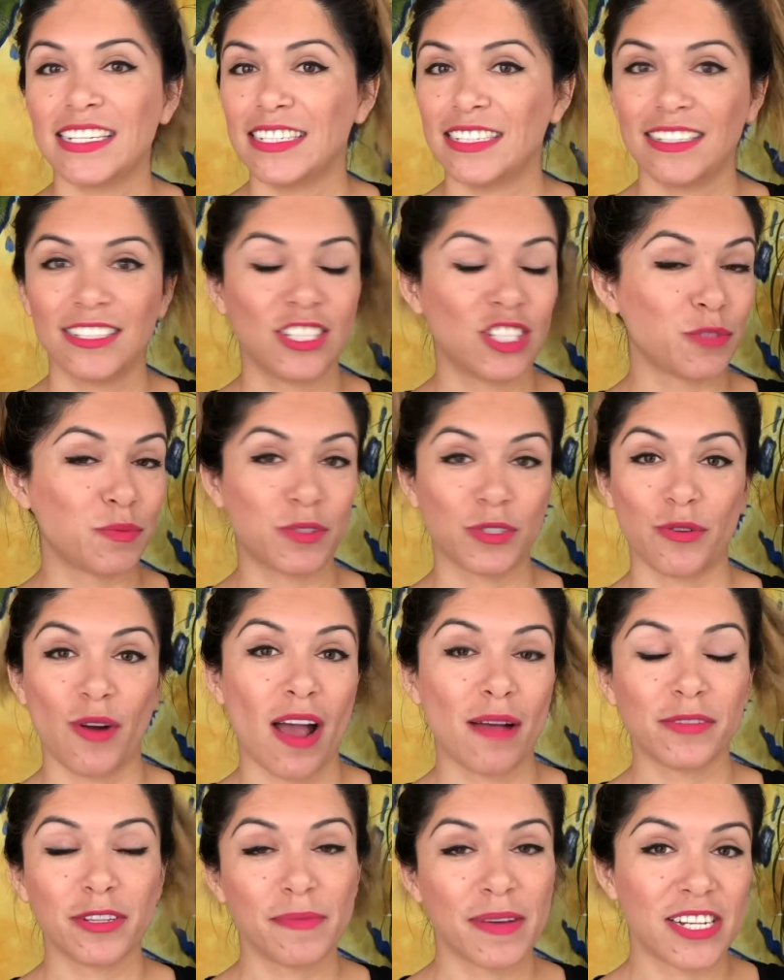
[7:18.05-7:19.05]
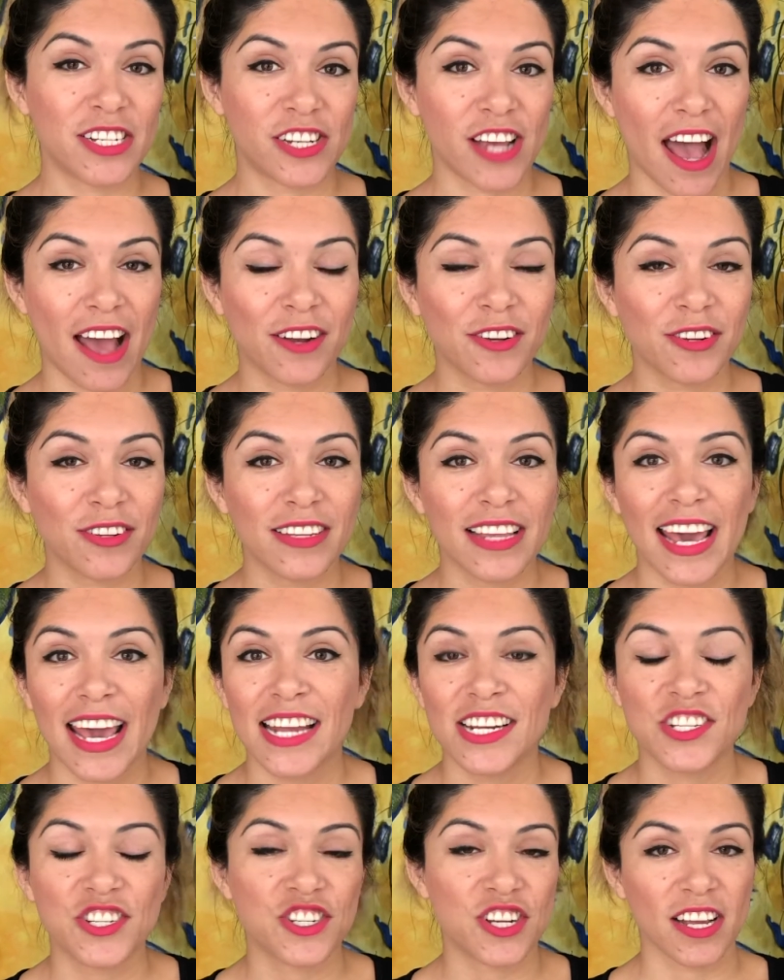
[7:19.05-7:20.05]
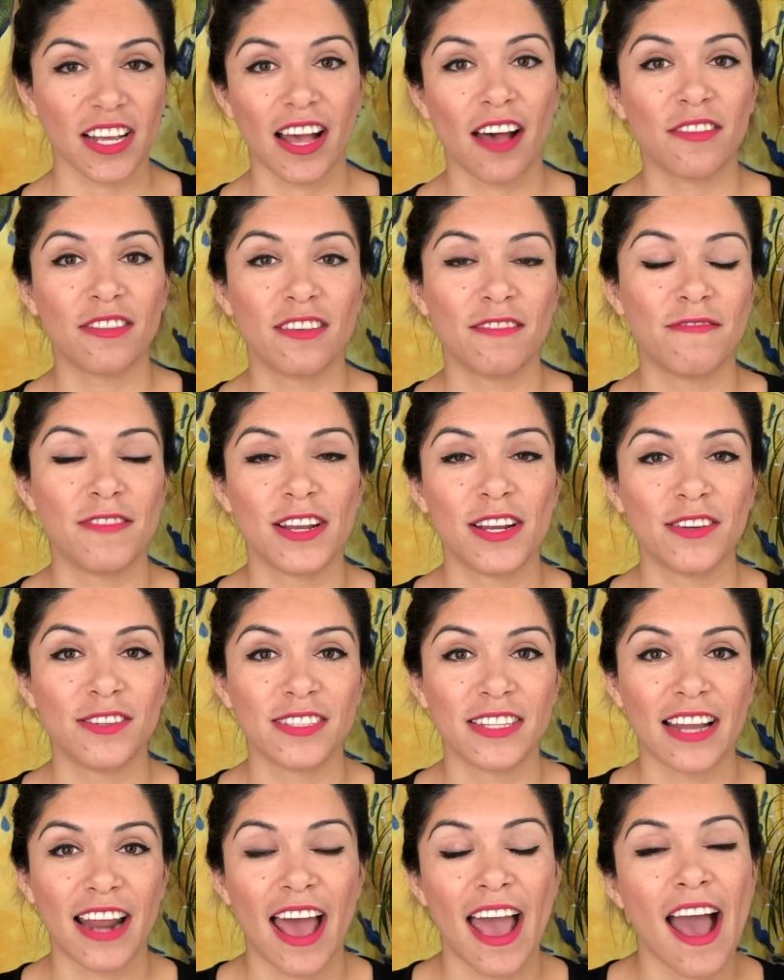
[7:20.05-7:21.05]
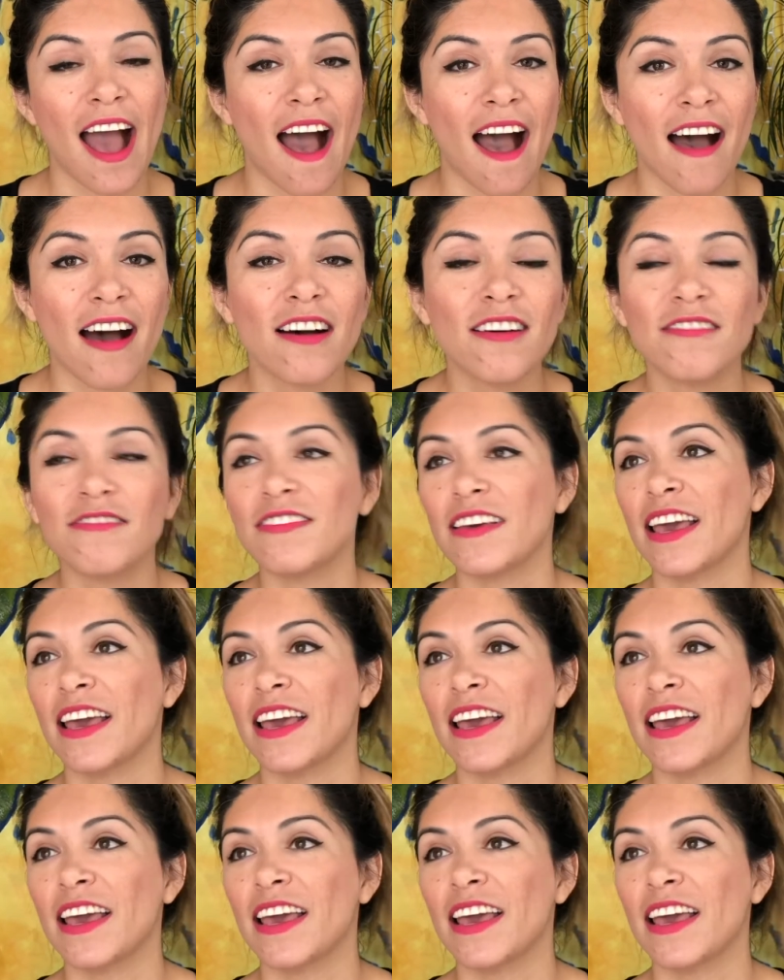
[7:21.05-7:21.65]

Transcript: subscribe to my channel and check out the videos that I have